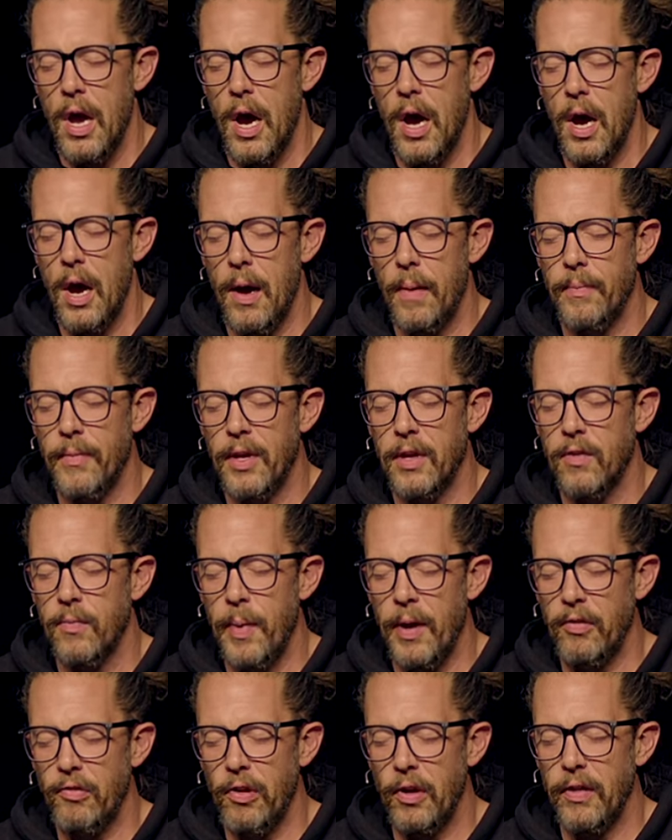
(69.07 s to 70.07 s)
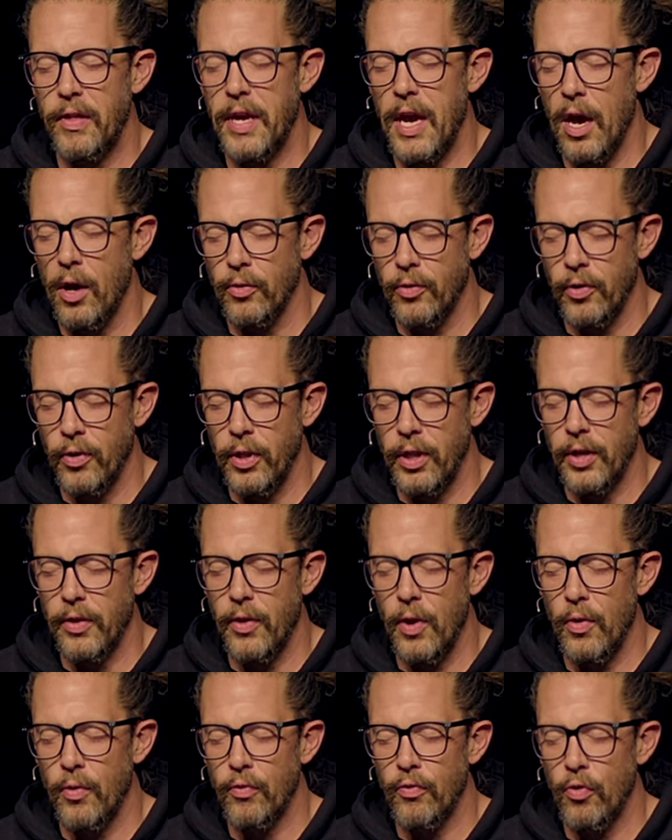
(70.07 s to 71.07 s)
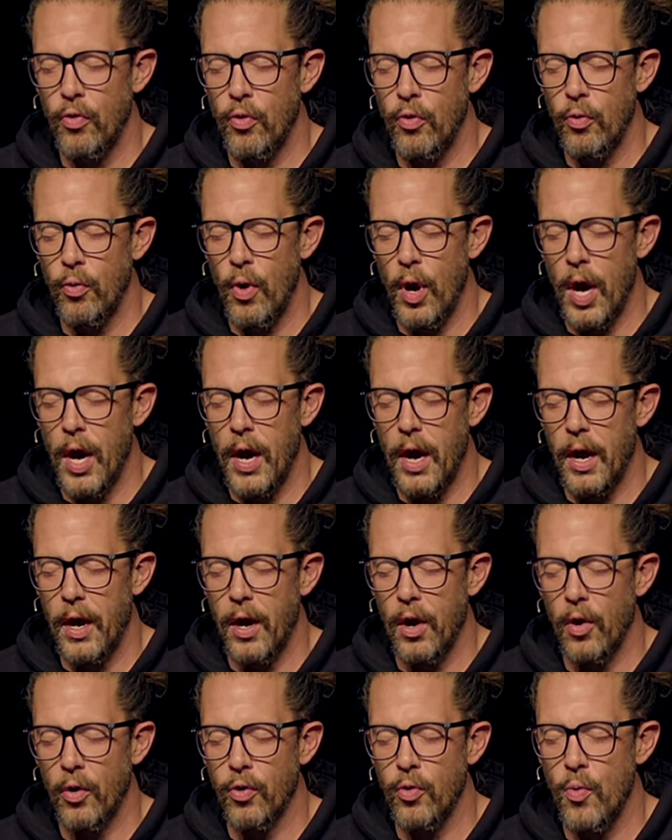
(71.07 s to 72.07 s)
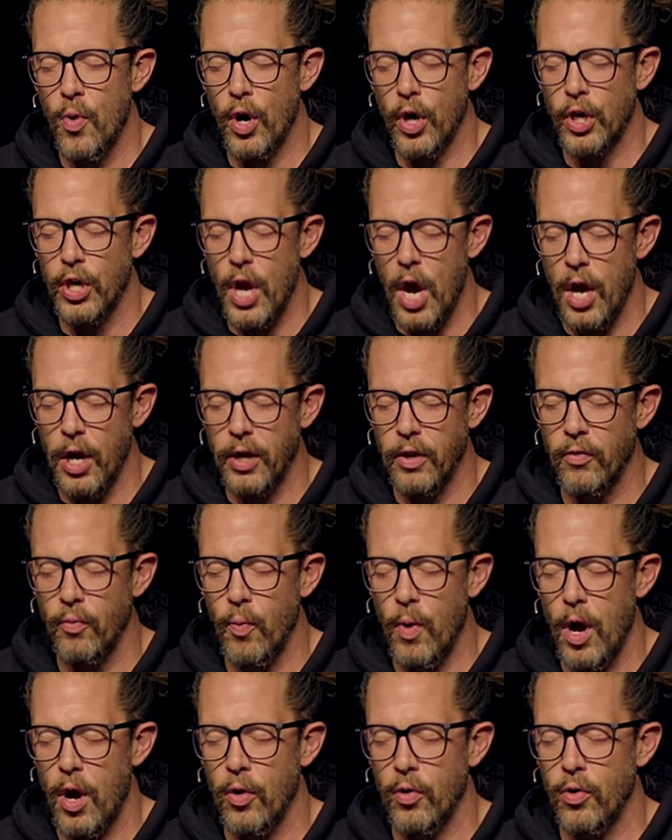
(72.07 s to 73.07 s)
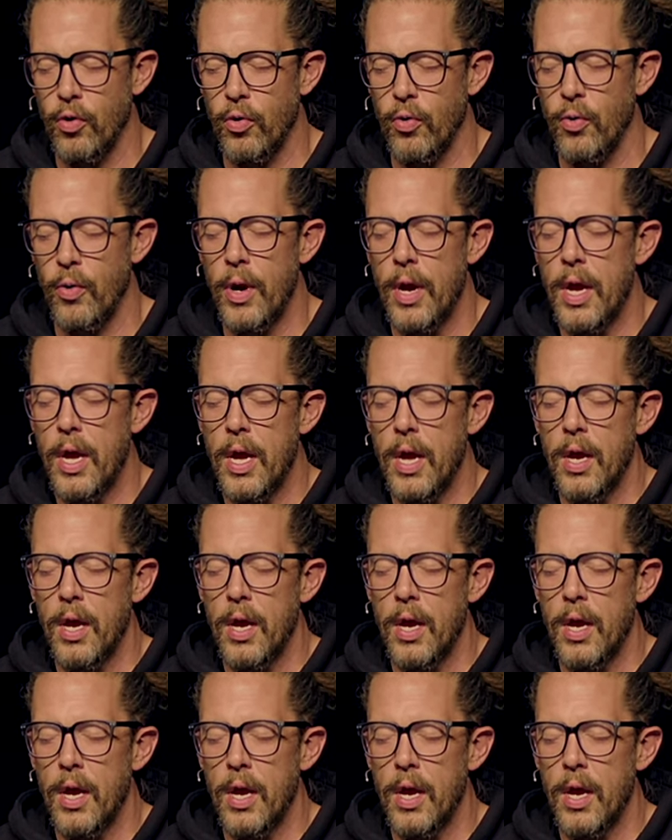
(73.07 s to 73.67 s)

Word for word: especially the elderly, those who are young as well, who